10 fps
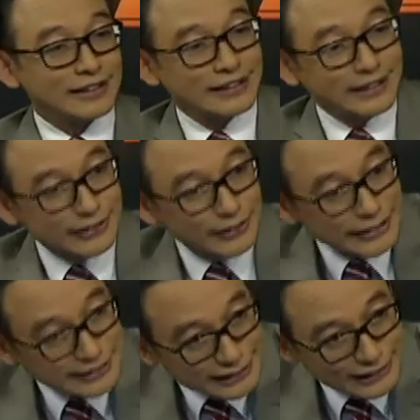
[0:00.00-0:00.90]
and you can
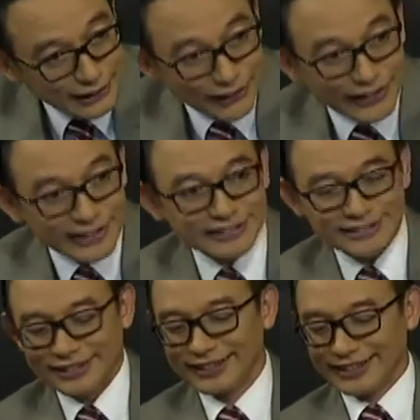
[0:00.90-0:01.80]
see the oil
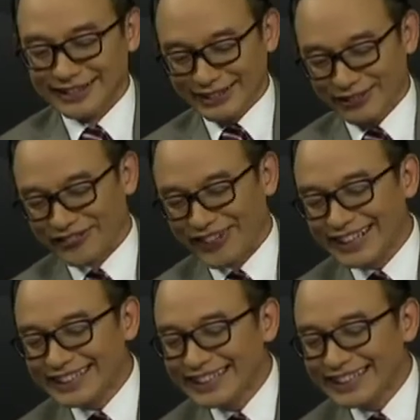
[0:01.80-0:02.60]
in front.